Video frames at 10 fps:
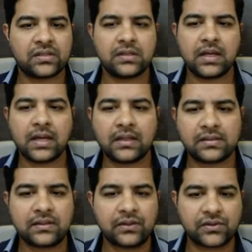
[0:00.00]
yeah,
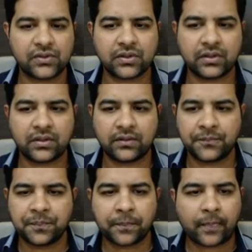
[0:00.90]
this looks good,
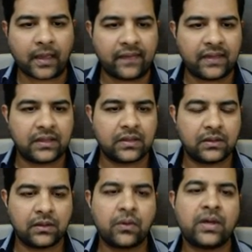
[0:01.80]
and then
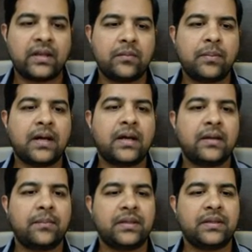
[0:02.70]
they'll go ahead and
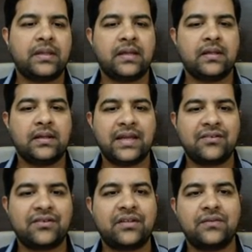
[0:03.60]
buy, but then
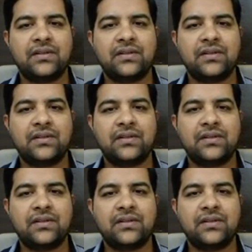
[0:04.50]
later they will